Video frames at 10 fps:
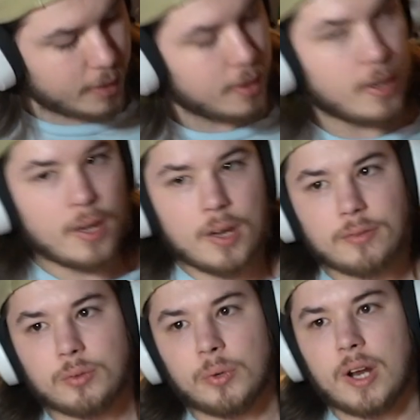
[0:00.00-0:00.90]
2
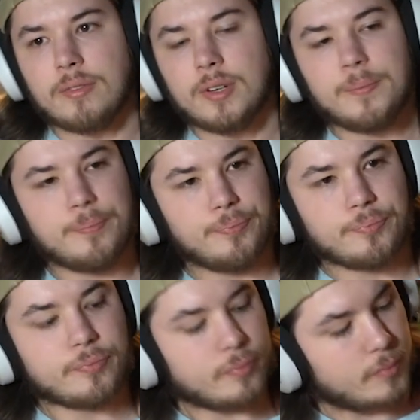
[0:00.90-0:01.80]
inputs. I don't
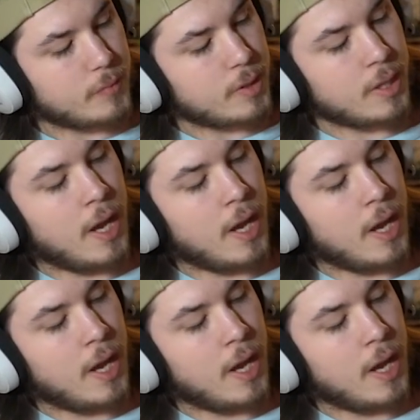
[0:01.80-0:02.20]
remember which